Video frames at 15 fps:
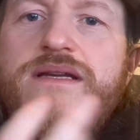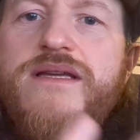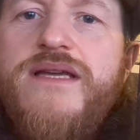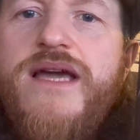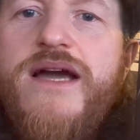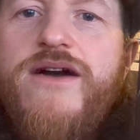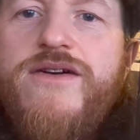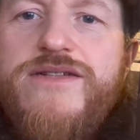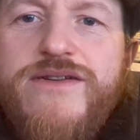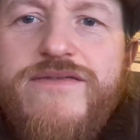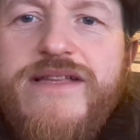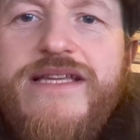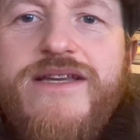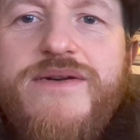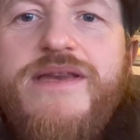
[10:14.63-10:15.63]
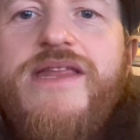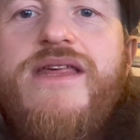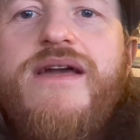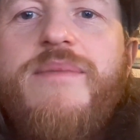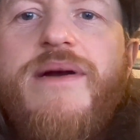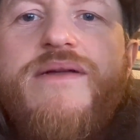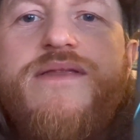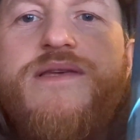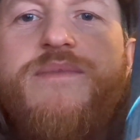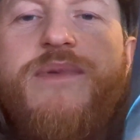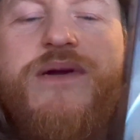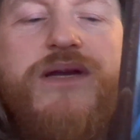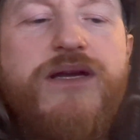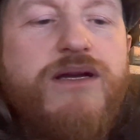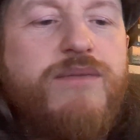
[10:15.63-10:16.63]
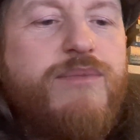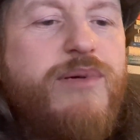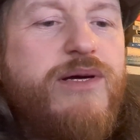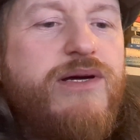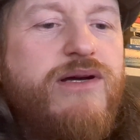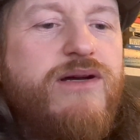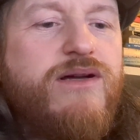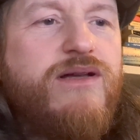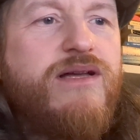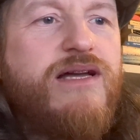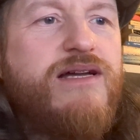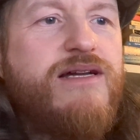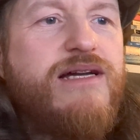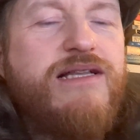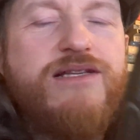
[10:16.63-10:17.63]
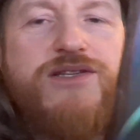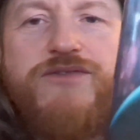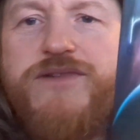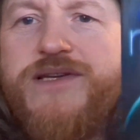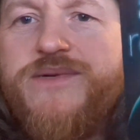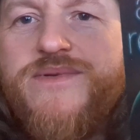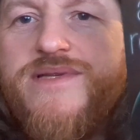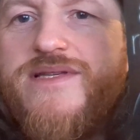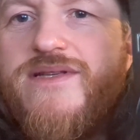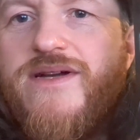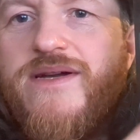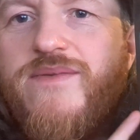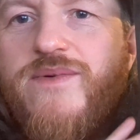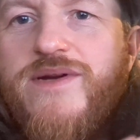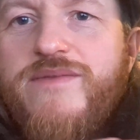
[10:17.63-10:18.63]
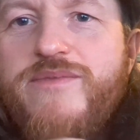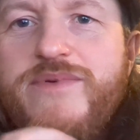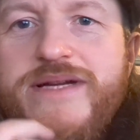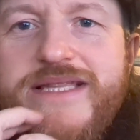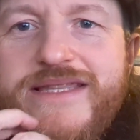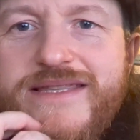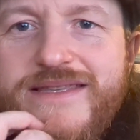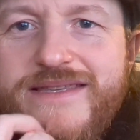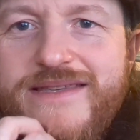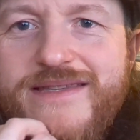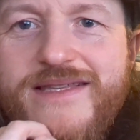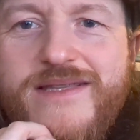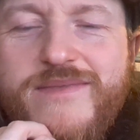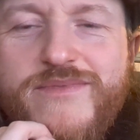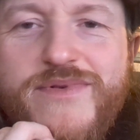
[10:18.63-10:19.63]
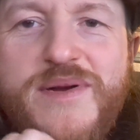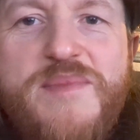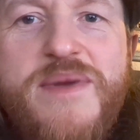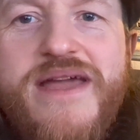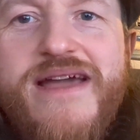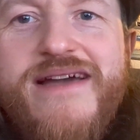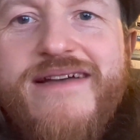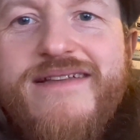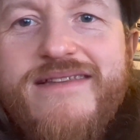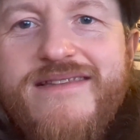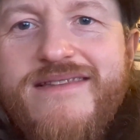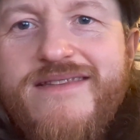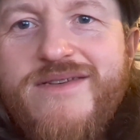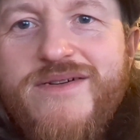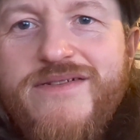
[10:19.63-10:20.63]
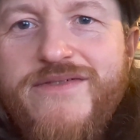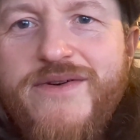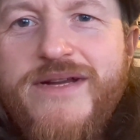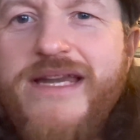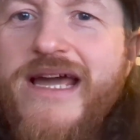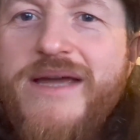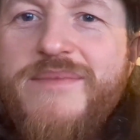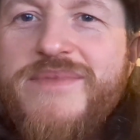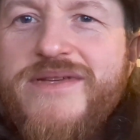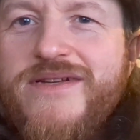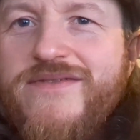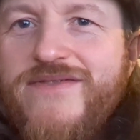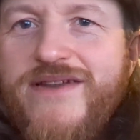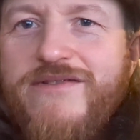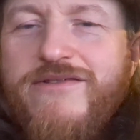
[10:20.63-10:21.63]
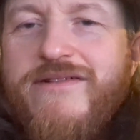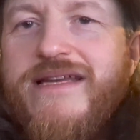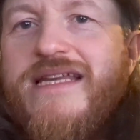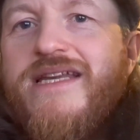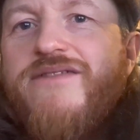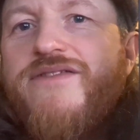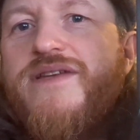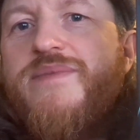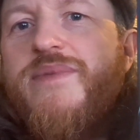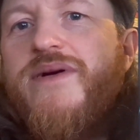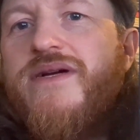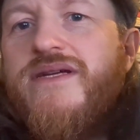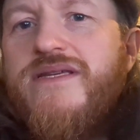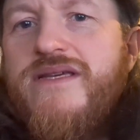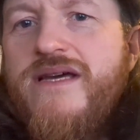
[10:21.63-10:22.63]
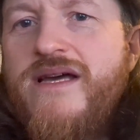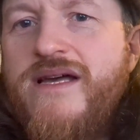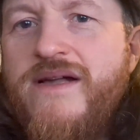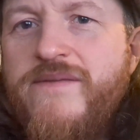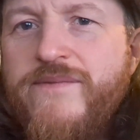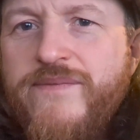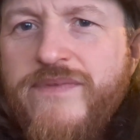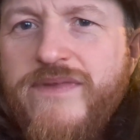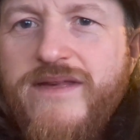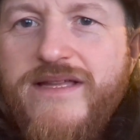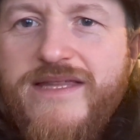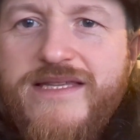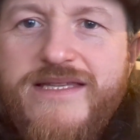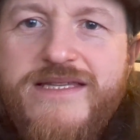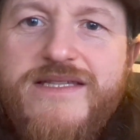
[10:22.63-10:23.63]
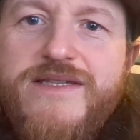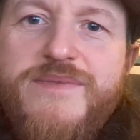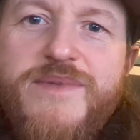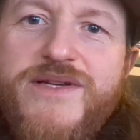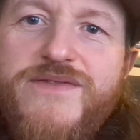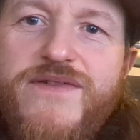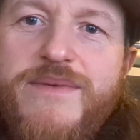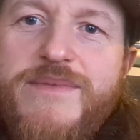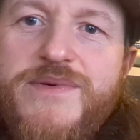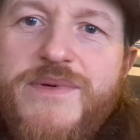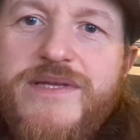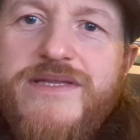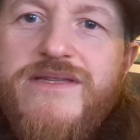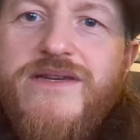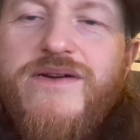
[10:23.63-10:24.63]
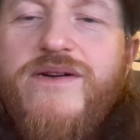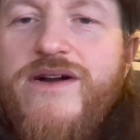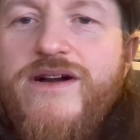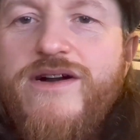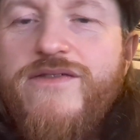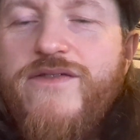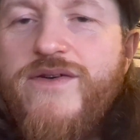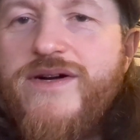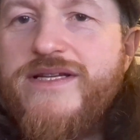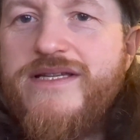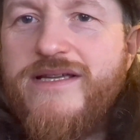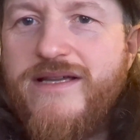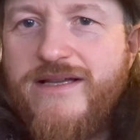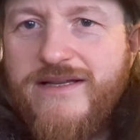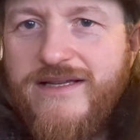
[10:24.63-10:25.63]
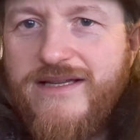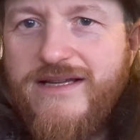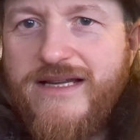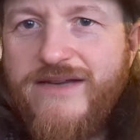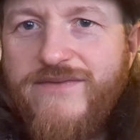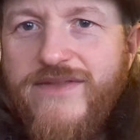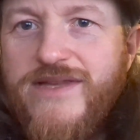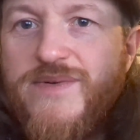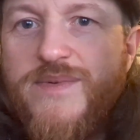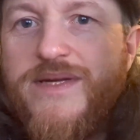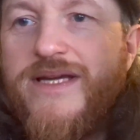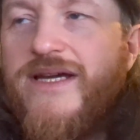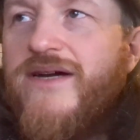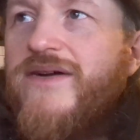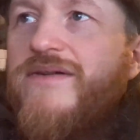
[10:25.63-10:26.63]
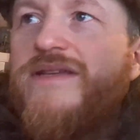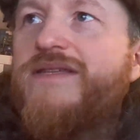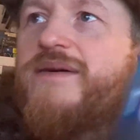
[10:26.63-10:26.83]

Yeah, I don't really know anything about this book, but Alistair Reynolds is like one of Britain's premier sci-fi names, and I've never read any of his books, and this is his most famous one, so I thought I'd give this one a go at